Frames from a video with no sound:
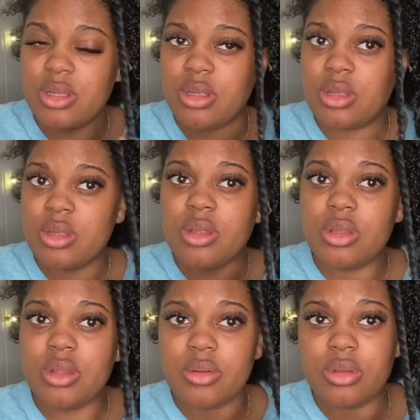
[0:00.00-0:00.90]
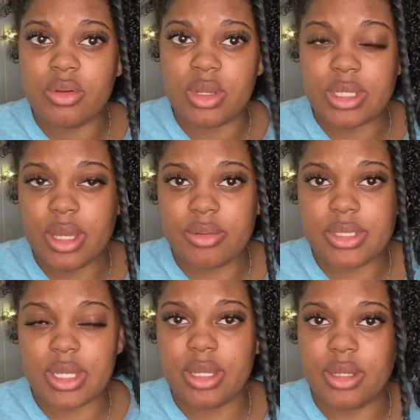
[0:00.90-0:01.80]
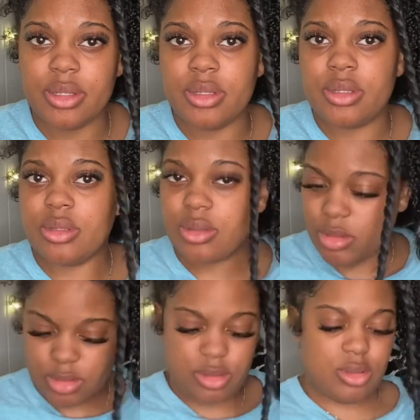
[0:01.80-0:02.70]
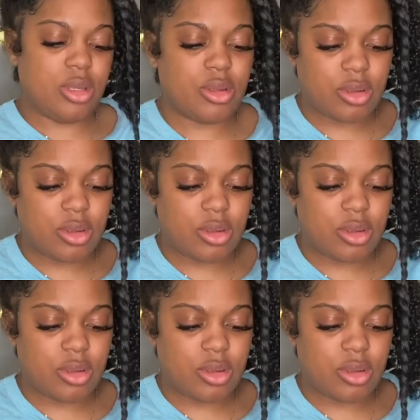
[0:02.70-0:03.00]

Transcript: And it's really that simple.